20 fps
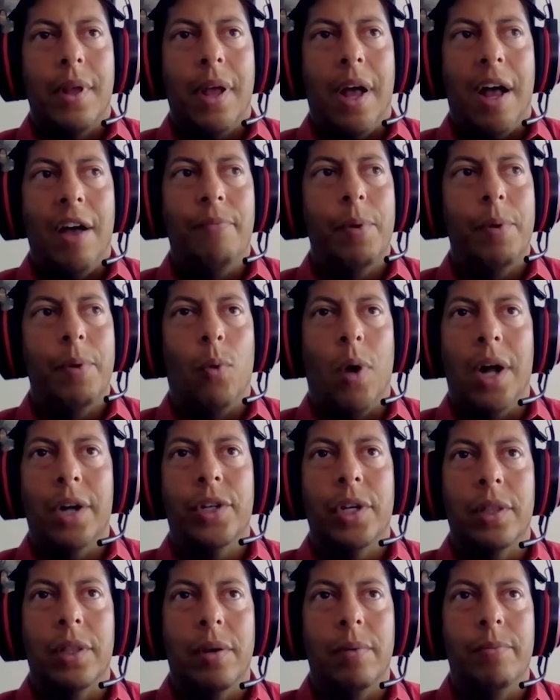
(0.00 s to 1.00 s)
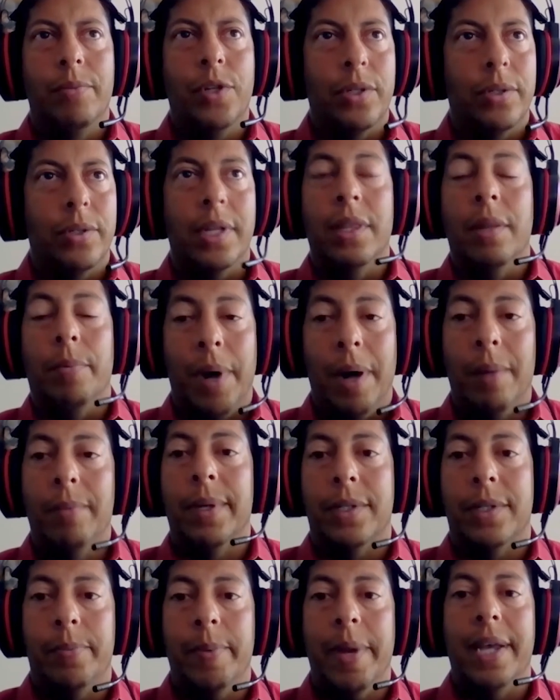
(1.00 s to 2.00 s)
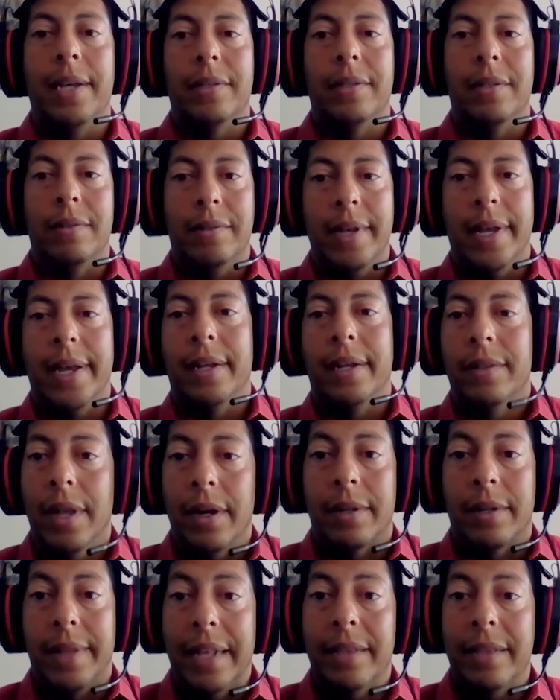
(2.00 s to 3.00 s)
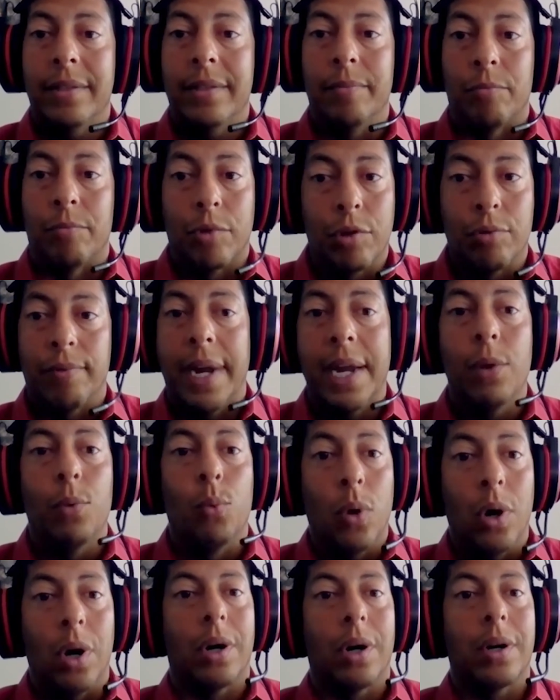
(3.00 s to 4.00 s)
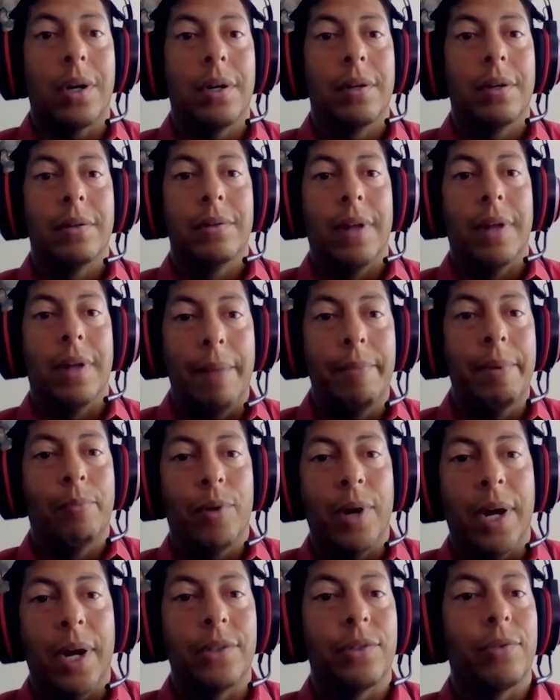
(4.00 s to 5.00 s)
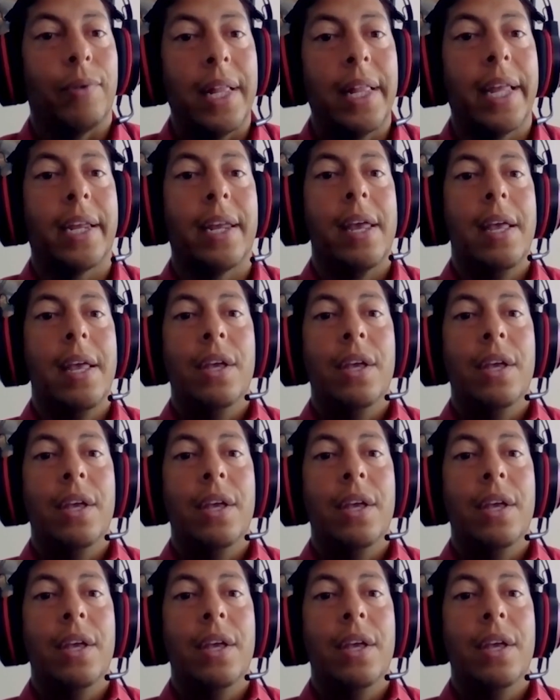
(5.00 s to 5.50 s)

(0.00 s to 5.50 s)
I've been watching them just in the public space and saying, look, that's some great work. I'm impressed, right?